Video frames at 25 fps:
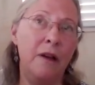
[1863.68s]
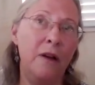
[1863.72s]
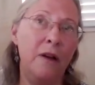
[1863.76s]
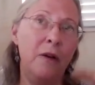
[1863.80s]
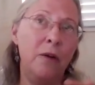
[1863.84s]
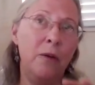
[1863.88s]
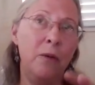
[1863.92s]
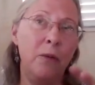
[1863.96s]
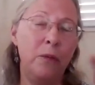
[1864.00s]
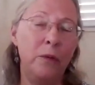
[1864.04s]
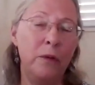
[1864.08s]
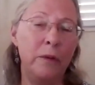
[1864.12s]

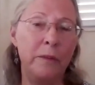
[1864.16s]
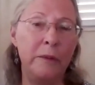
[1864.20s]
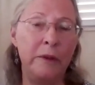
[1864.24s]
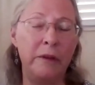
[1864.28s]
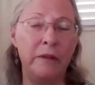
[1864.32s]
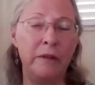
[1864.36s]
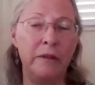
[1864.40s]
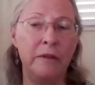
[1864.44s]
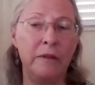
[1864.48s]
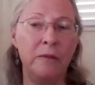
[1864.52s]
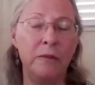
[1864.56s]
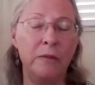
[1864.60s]

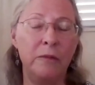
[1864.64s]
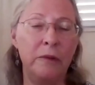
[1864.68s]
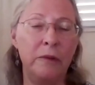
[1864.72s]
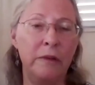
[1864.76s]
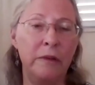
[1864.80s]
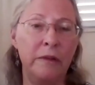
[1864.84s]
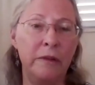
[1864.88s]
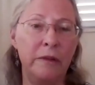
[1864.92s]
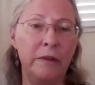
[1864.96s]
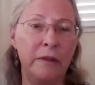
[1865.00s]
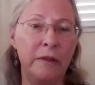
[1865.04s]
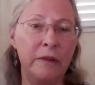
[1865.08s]
woman
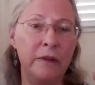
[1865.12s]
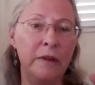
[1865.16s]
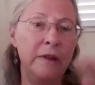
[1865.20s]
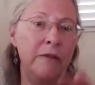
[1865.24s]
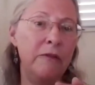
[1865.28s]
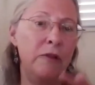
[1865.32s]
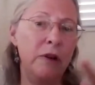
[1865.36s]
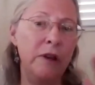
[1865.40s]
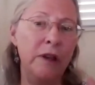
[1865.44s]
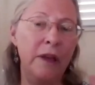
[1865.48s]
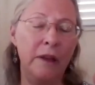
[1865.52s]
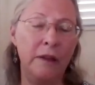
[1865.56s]
with
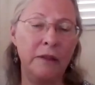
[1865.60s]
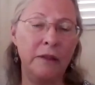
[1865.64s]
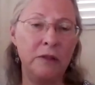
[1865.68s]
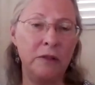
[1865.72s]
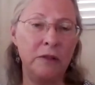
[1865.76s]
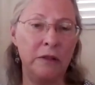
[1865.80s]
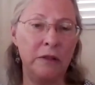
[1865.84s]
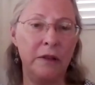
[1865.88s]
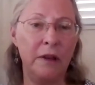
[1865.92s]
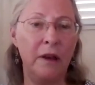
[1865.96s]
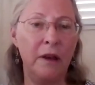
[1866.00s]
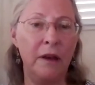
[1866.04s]
liver
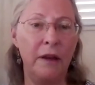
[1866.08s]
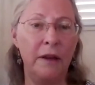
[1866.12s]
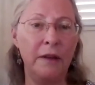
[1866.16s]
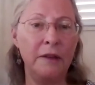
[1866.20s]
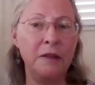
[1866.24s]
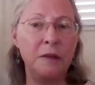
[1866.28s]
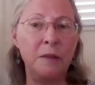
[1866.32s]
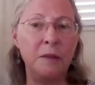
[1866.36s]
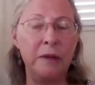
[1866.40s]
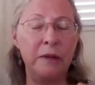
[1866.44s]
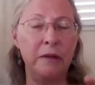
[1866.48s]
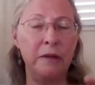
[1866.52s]
cancer in the
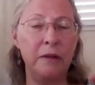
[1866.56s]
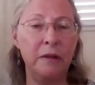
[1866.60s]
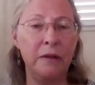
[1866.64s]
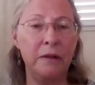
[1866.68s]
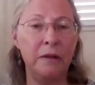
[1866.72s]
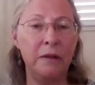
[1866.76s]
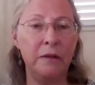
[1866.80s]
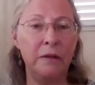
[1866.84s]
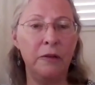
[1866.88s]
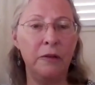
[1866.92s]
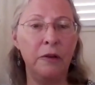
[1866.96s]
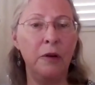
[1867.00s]

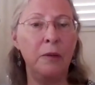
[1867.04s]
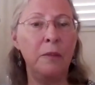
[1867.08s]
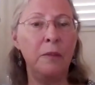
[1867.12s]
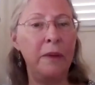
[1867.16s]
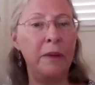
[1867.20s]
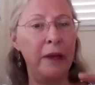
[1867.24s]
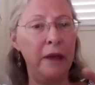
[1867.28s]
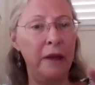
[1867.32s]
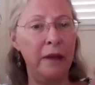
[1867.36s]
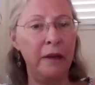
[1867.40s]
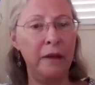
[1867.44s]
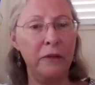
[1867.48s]
hospital, her
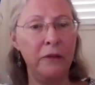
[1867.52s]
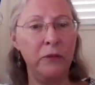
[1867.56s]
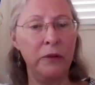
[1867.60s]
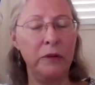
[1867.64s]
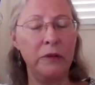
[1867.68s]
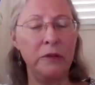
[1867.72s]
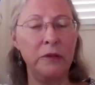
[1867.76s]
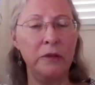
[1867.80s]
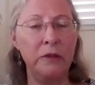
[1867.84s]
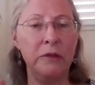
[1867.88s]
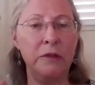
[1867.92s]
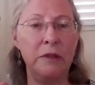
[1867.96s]
pain
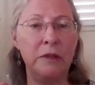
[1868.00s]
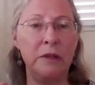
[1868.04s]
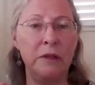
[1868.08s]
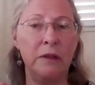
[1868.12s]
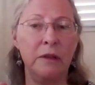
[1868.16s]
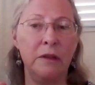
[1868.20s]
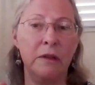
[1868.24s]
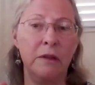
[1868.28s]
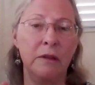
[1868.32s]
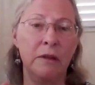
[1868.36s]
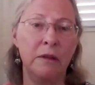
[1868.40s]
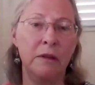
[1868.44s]

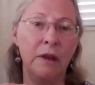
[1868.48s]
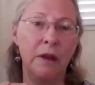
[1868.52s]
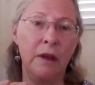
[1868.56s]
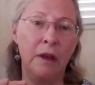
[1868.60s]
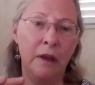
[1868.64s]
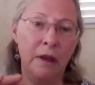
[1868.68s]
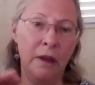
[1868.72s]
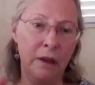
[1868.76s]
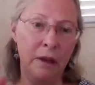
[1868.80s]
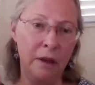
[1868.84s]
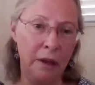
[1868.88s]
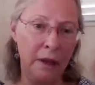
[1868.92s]
reducing,
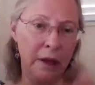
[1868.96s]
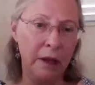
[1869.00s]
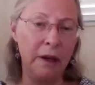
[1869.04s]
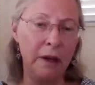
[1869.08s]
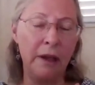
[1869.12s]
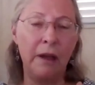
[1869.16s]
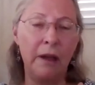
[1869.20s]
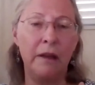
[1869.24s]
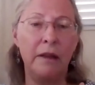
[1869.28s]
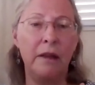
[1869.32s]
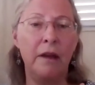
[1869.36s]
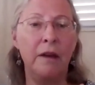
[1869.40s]

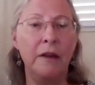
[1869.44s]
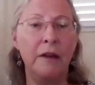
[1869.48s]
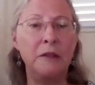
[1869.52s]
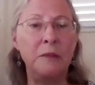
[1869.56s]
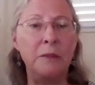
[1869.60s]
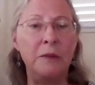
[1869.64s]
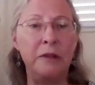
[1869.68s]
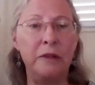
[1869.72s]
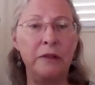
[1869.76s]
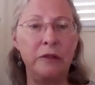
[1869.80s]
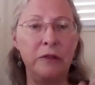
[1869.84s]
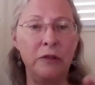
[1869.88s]
getting out of the
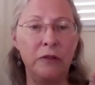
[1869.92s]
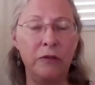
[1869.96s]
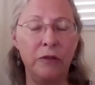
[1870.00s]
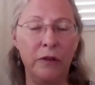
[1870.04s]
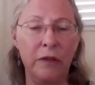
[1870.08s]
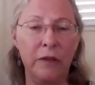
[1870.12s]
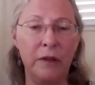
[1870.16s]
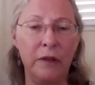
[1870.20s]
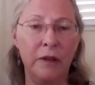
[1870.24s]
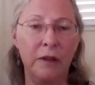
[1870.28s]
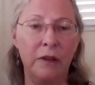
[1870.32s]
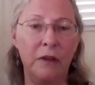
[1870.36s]
hospital
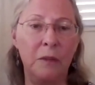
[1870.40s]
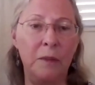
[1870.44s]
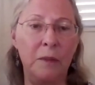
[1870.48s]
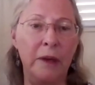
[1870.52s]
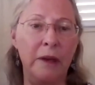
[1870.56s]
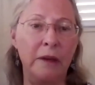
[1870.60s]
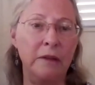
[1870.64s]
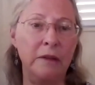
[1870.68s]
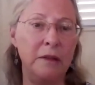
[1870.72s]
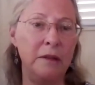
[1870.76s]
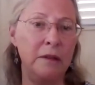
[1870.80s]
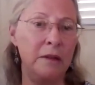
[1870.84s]
sooner than
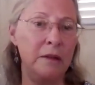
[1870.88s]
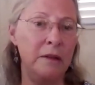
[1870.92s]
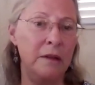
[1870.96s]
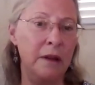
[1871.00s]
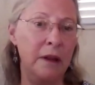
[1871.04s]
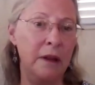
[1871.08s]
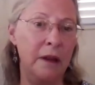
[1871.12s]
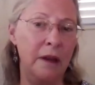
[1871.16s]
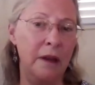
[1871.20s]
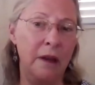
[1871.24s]
expected.